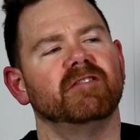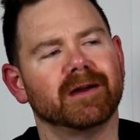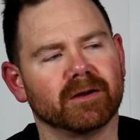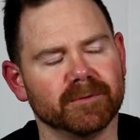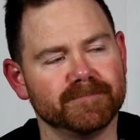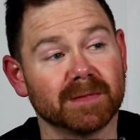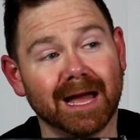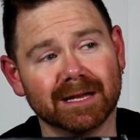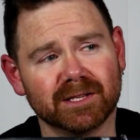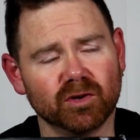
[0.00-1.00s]
Fighter,
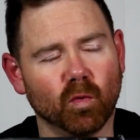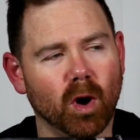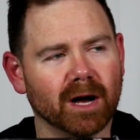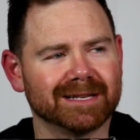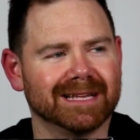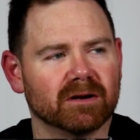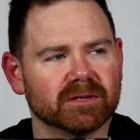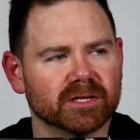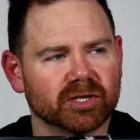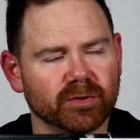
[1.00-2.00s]
as you walk
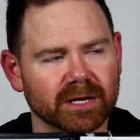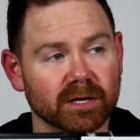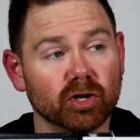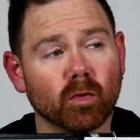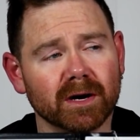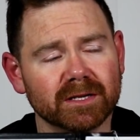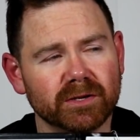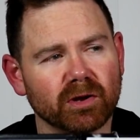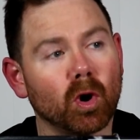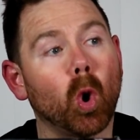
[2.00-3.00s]
down the street, you run
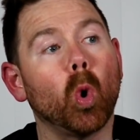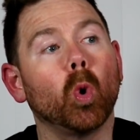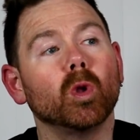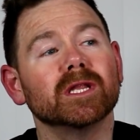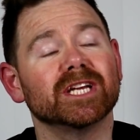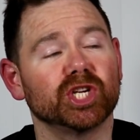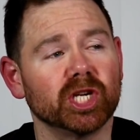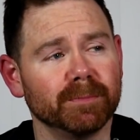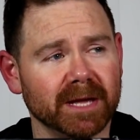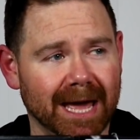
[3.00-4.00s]
into your old
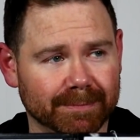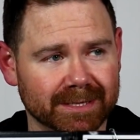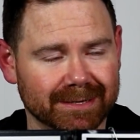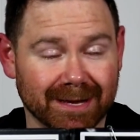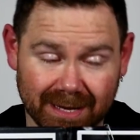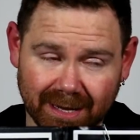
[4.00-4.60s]
ship captain.